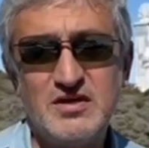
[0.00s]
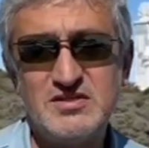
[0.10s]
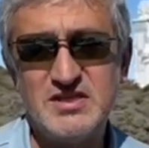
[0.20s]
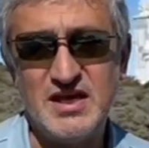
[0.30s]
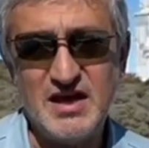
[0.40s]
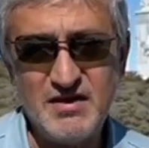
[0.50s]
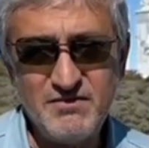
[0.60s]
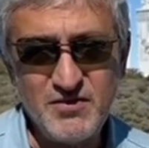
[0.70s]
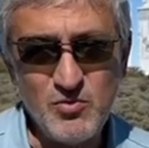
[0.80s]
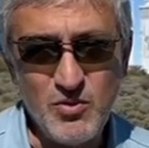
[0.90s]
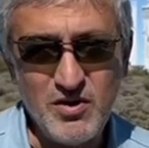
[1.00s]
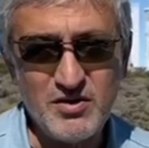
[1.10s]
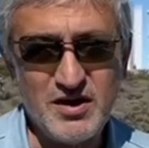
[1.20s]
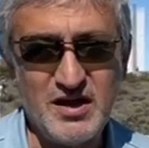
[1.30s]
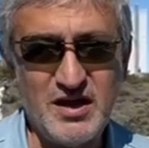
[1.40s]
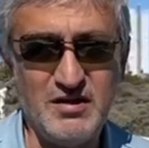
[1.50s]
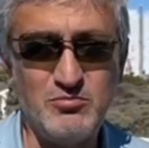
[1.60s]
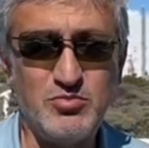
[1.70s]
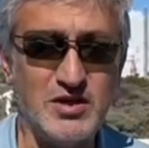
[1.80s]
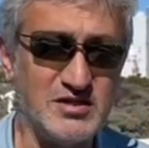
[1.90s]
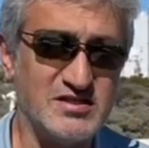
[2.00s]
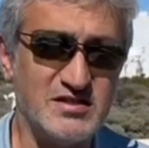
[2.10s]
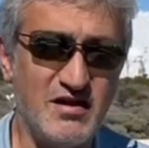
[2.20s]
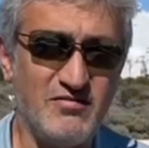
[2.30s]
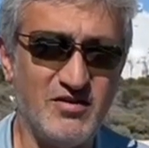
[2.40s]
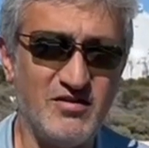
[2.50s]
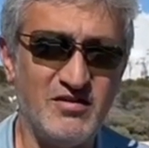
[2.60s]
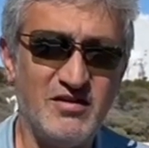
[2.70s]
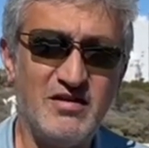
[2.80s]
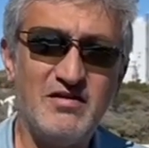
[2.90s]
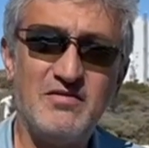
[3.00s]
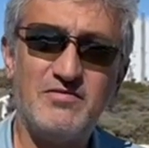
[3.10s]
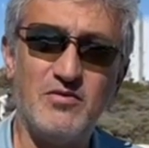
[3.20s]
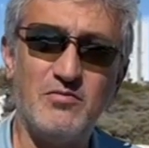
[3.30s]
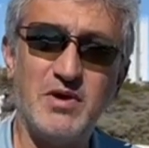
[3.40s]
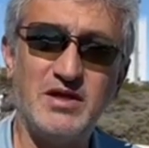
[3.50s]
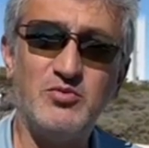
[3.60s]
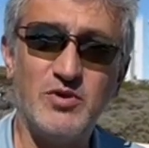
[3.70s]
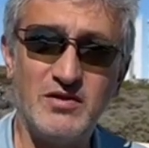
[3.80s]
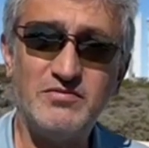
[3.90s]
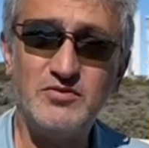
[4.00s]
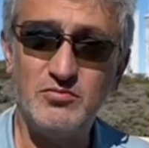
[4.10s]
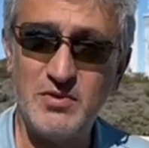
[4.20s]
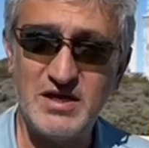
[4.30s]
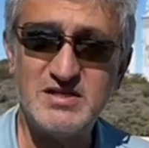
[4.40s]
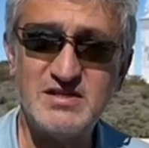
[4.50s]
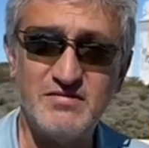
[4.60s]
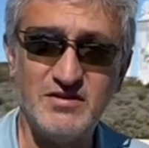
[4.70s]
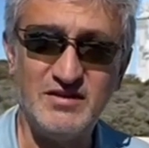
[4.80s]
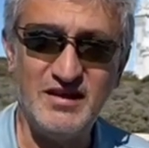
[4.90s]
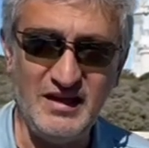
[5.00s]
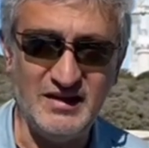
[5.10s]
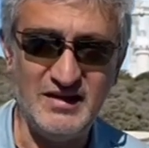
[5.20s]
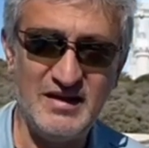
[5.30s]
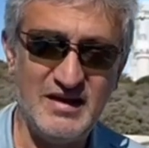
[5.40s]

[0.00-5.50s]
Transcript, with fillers: see everyone in Bratislava from May 12th to May 17th.